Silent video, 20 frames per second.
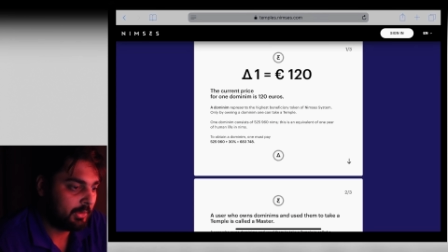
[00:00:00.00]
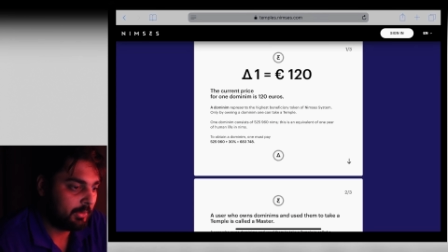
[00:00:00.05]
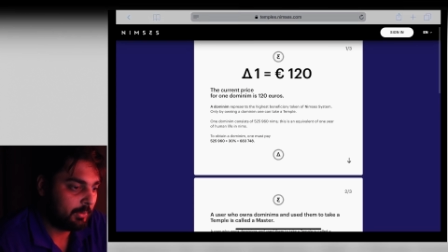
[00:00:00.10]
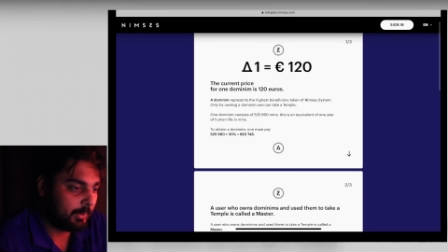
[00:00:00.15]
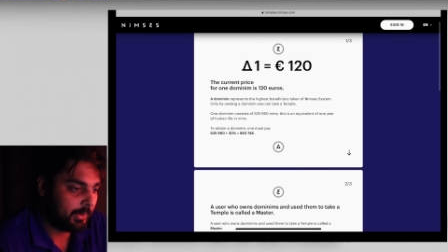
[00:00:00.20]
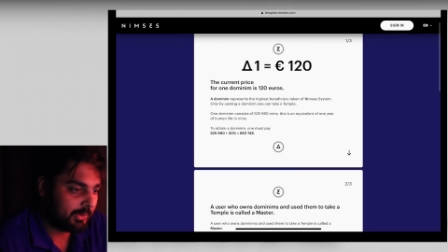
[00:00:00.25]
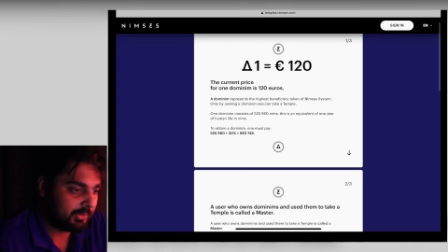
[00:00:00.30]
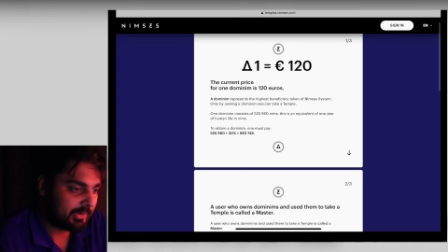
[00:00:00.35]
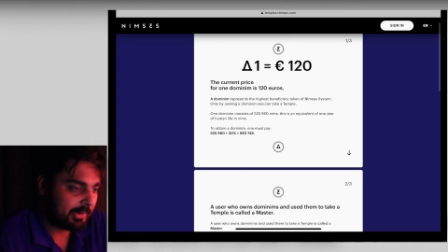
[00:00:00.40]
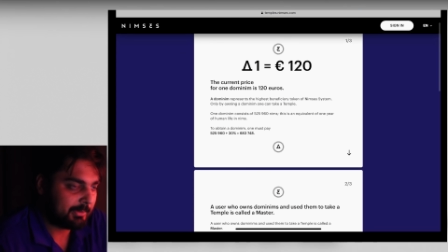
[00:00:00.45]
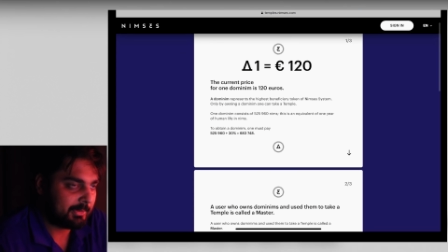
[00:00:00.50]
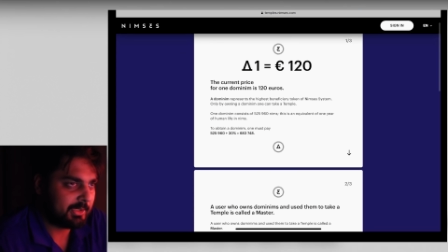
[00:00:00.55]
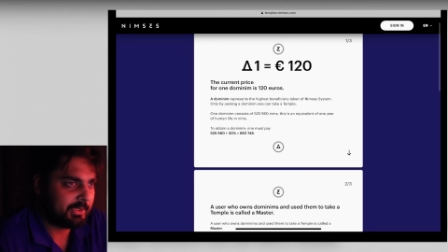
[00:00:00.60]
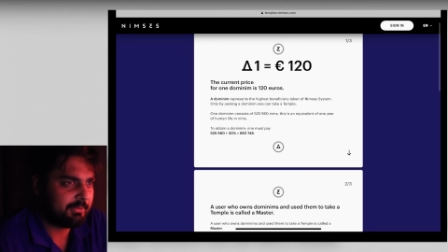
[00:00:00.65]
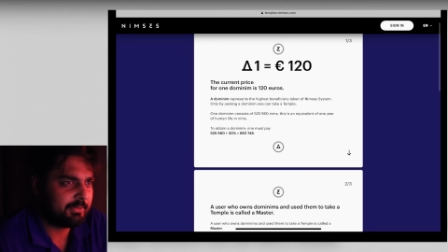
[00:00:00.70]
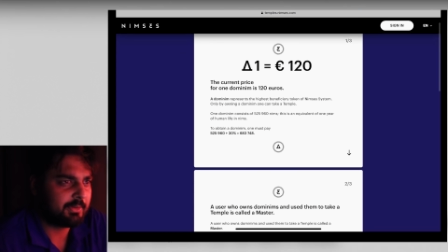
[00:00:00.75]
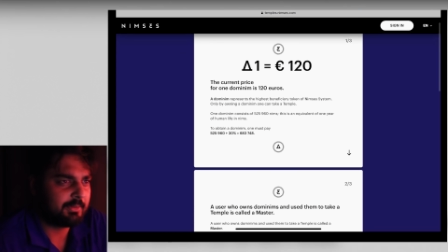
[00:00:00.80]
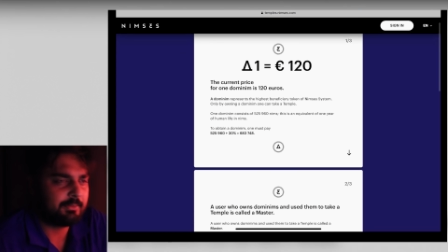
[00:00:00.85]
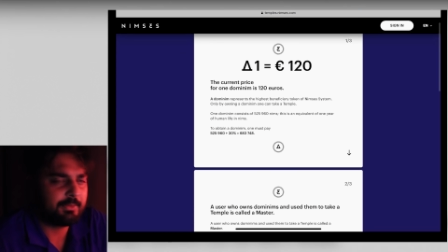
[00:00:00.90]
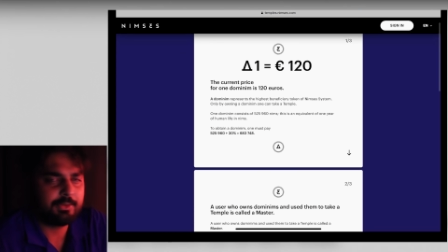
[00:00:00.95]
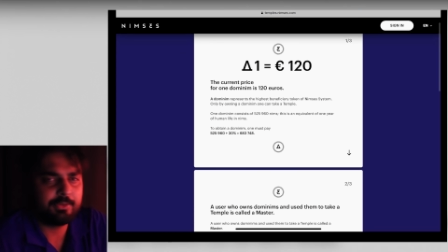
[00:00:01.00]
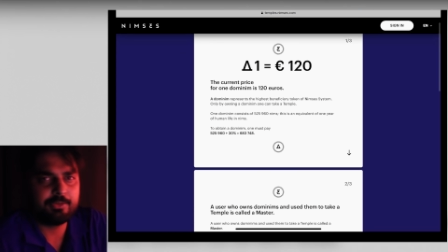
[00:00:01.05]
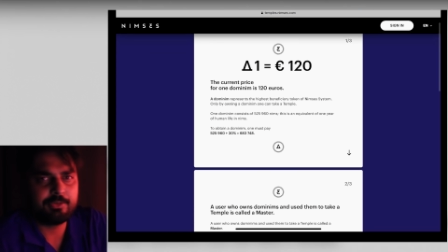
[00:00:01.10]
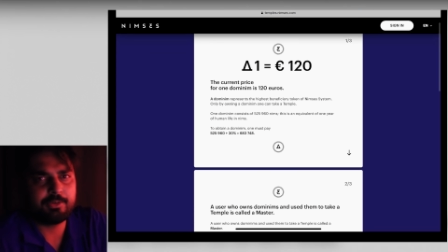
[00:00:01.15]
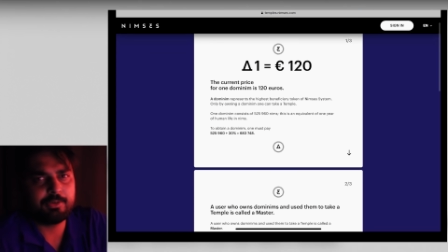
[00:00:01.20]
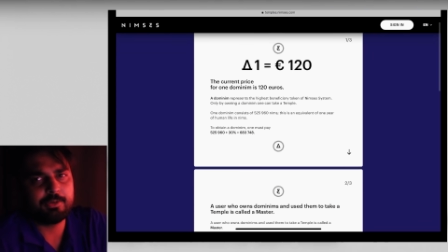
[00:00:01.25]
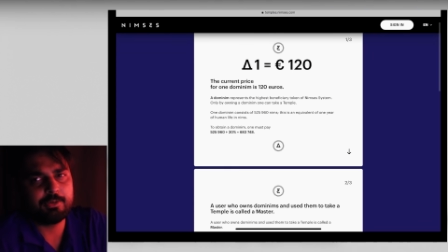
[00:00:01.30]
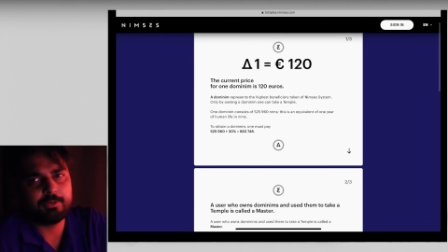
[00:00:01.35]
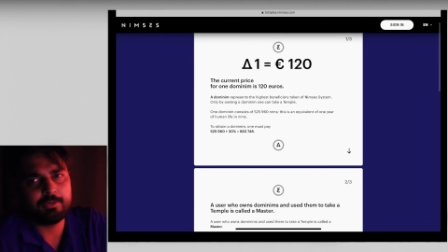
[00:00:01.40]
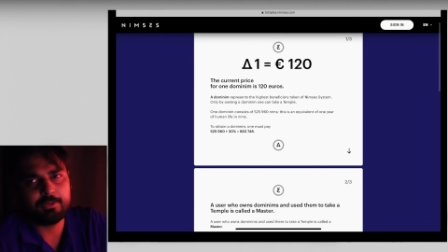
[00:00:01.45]
which I believe converts
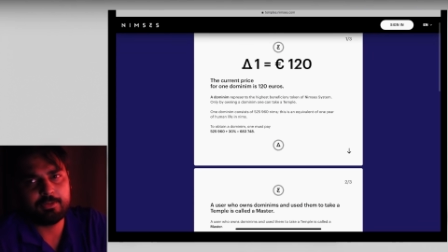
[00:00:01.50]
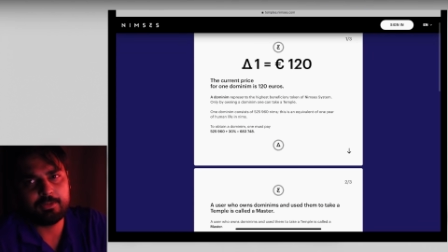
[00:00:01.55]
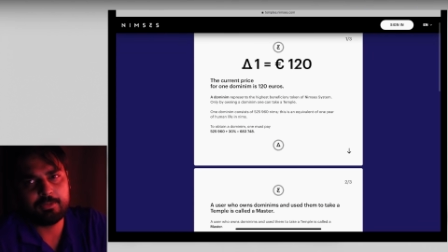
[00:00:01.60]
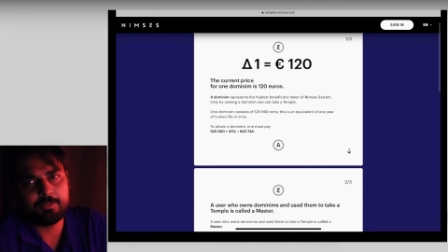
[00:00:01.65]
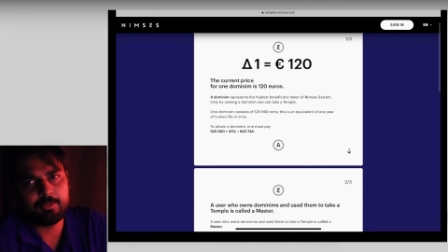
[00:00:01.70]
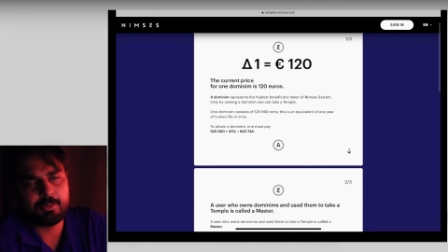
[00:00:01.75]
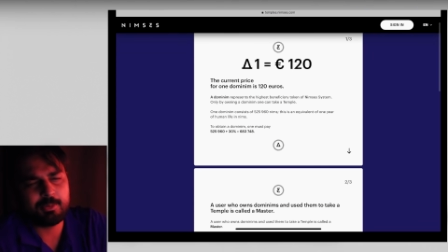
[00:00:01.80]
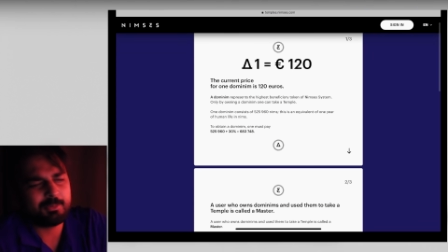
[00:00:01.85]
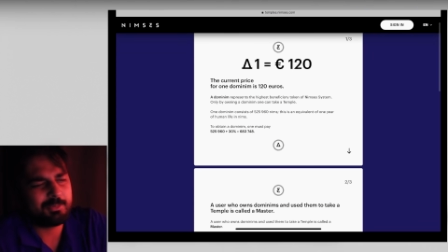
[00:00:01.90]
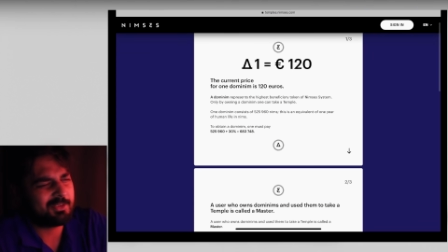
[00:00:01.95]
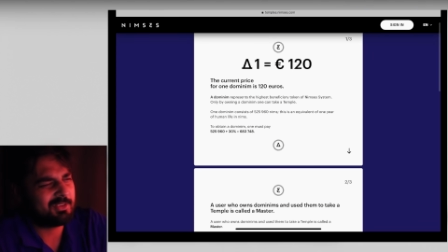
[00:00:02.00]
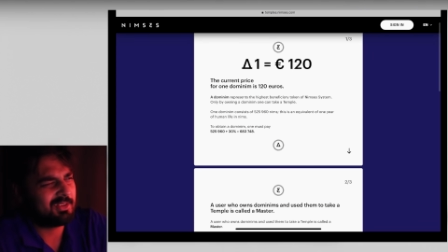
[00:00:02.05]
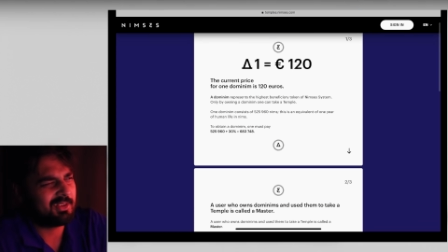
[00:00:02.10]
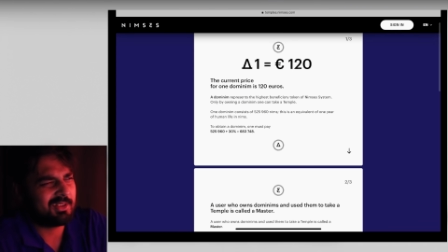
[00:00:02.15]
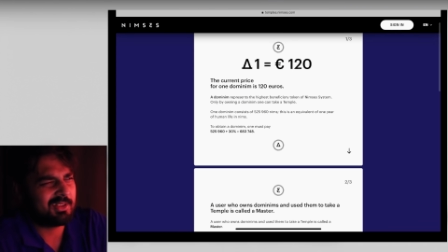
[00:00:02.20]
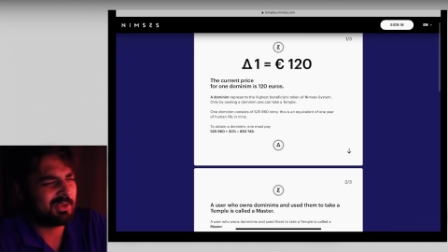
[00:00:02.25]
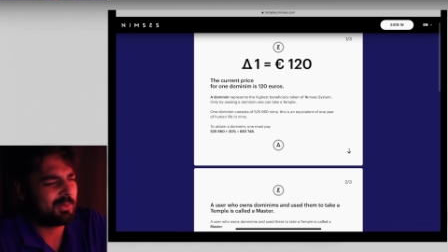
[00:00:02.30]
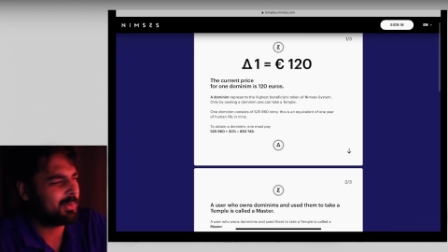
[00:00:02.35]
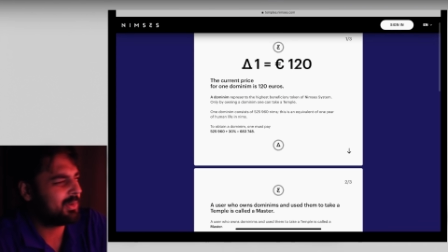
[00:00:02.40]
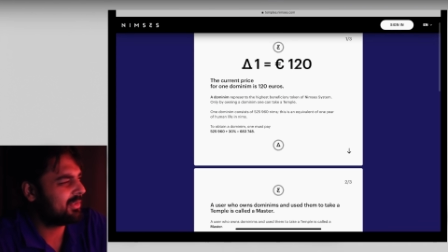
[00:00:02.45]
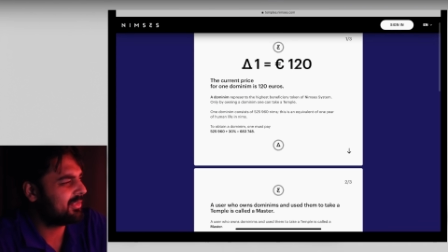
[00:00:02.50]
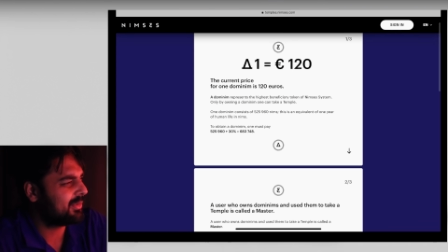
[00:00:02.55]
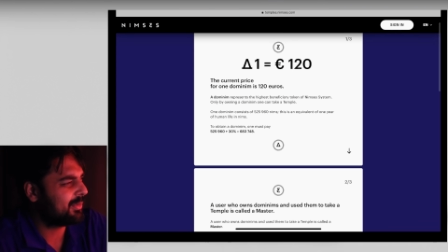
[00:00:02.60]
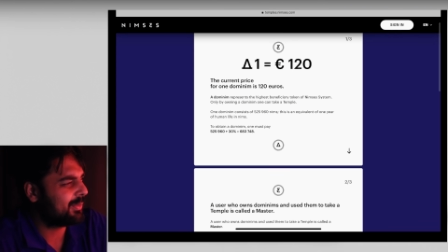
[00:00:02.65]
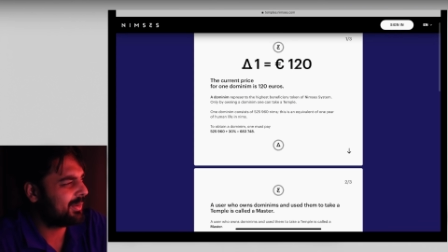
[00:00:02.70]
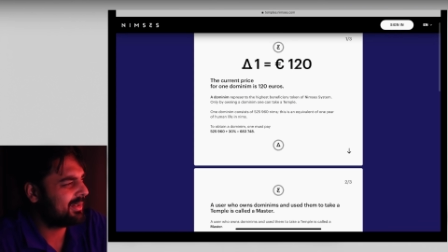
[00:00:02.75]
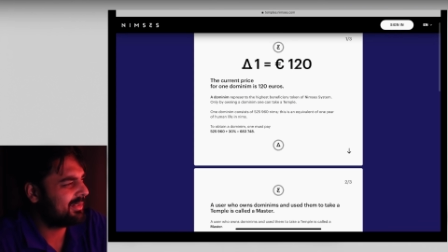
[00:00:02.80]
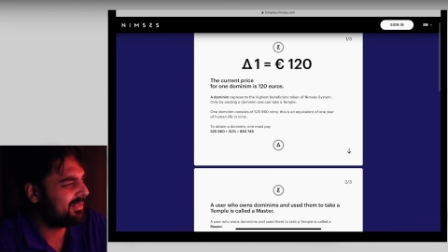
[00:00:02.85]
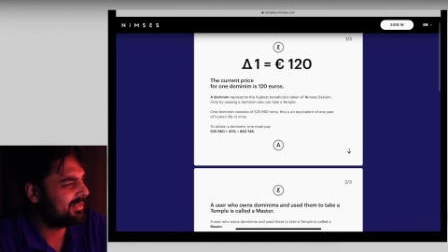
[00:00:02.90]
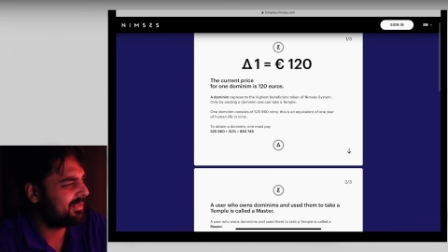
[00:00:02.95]
to, if I'm not mistaken, like what is it,
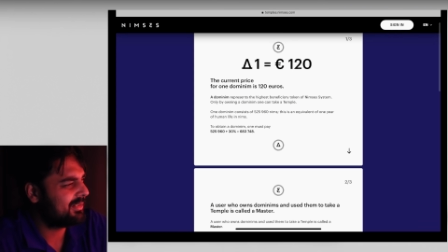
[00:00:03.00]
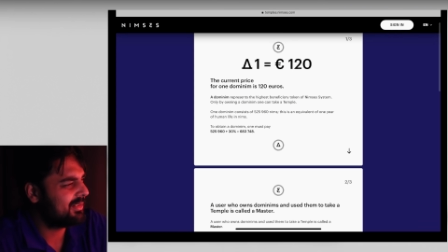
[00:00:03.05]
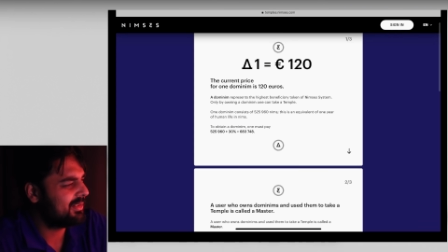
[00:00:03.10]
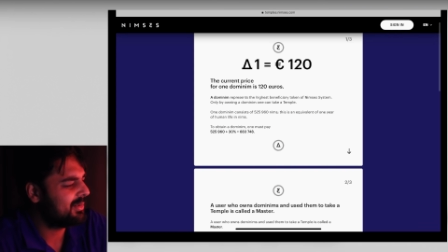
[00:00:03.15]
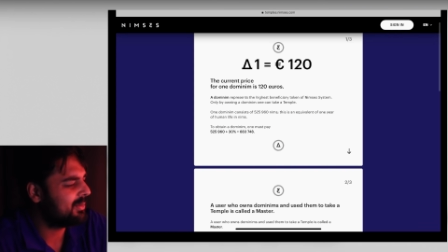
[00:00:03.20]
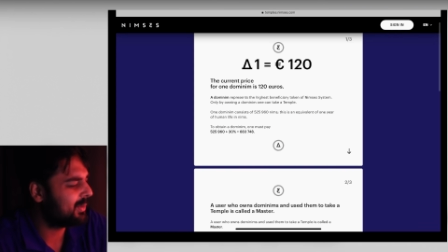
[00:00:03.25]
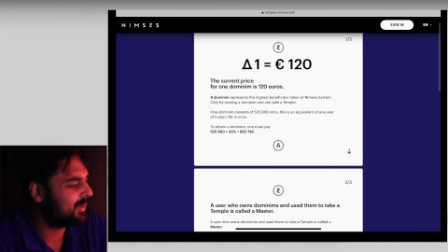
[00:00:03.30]
160,